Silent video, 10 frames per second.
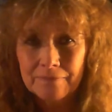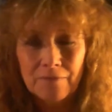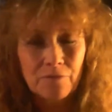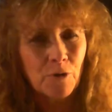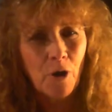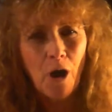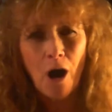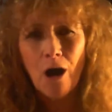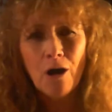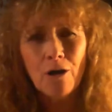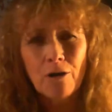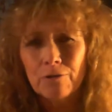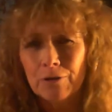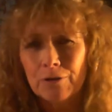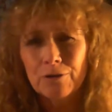for all
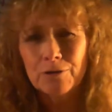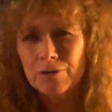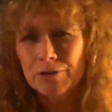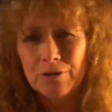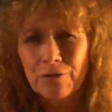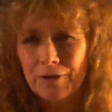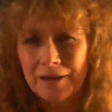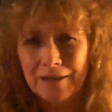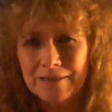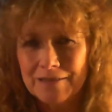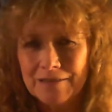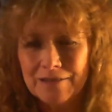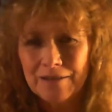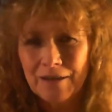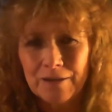the good
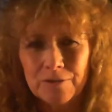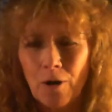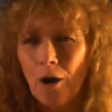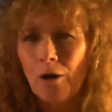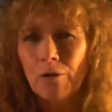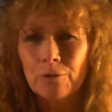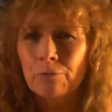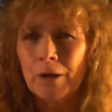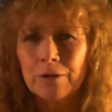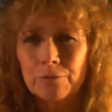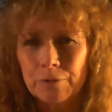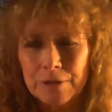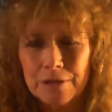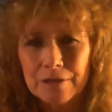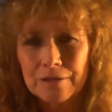things and all the right
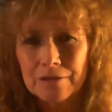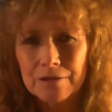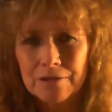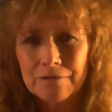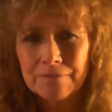reasons.